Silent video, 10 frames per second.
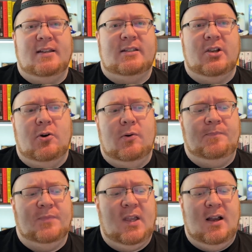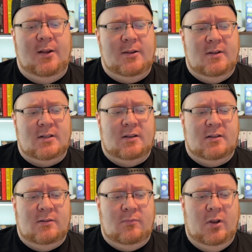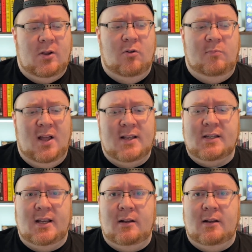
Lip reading: So it's a really cool blessing,